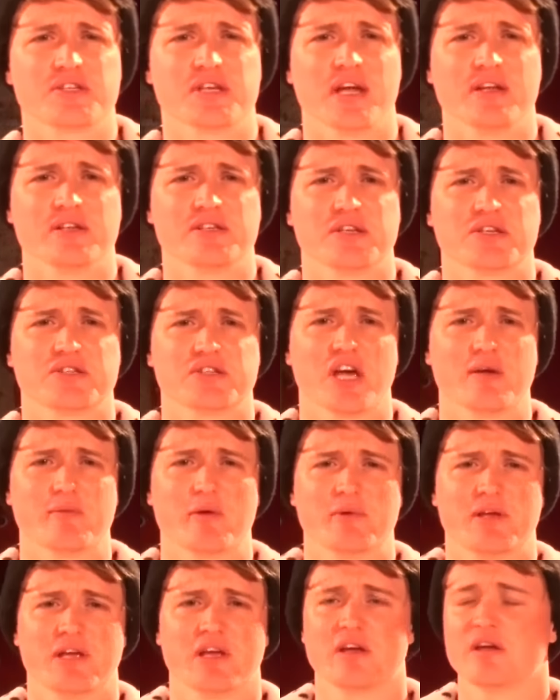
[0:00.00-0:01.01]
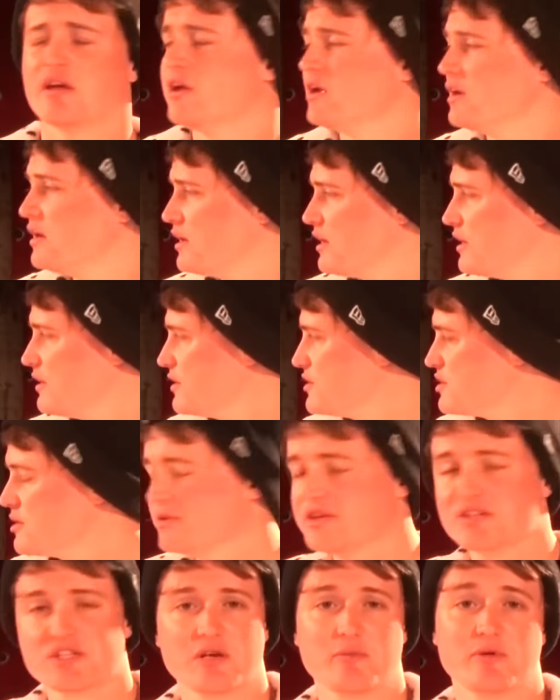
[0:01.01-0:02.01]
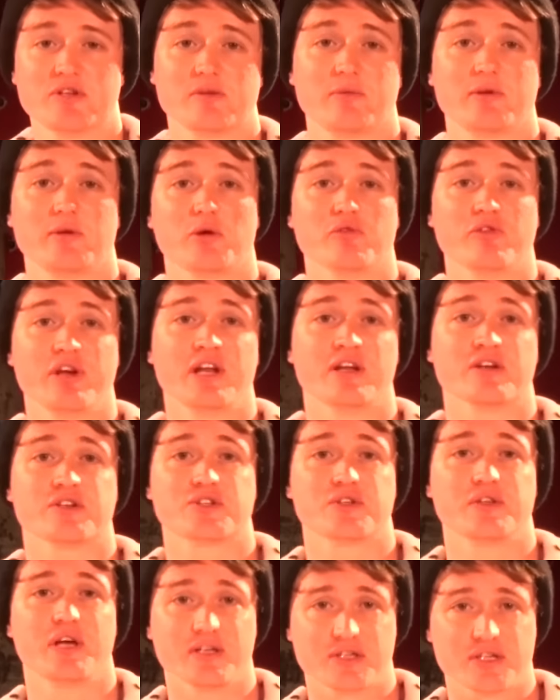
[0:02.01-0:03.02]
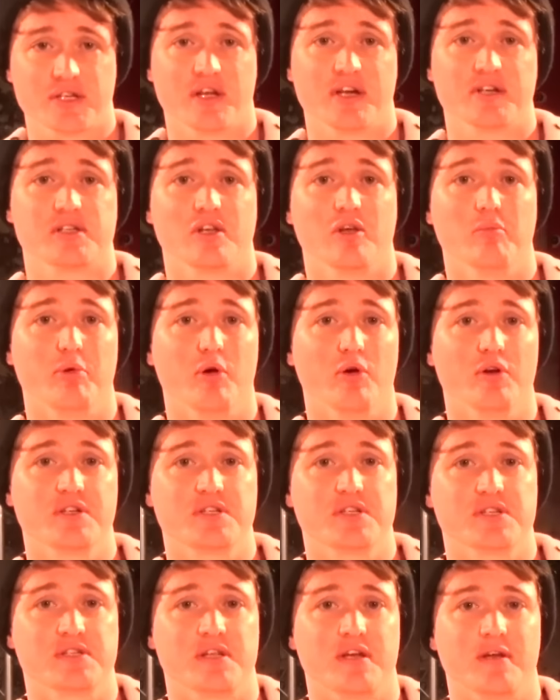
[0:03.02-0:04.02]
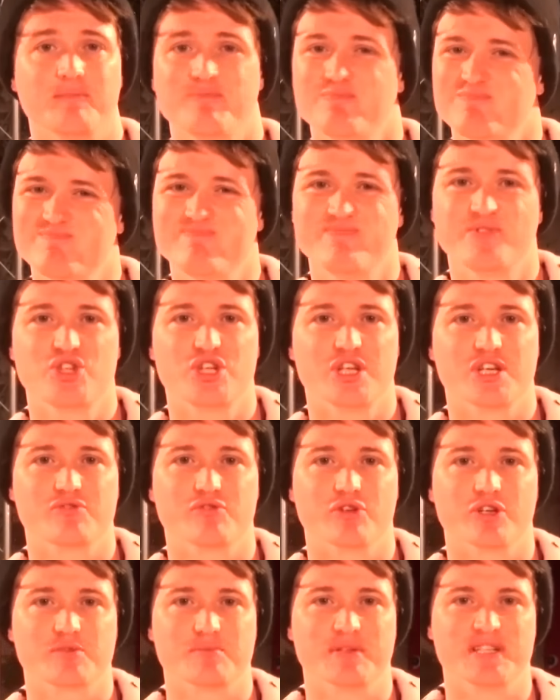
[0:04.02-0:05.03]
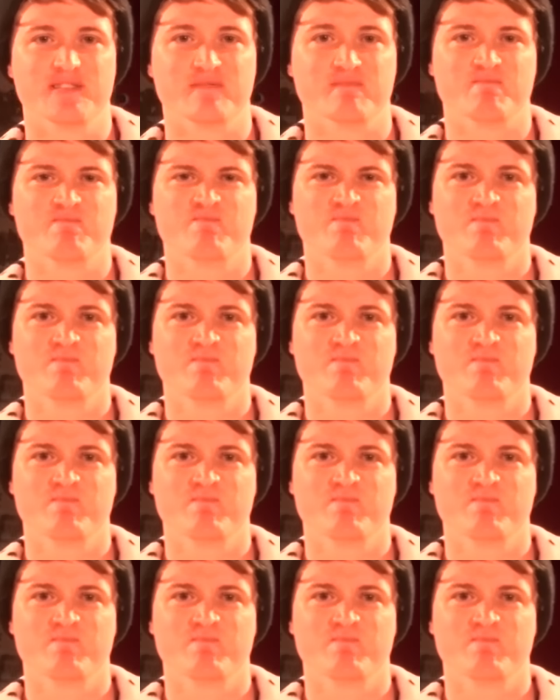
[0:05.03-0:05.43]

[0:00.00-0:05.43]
settings this time. I'm here in the WCPW arena, so that's a nice little bonus, isn't it? Cheers, Ross, mate.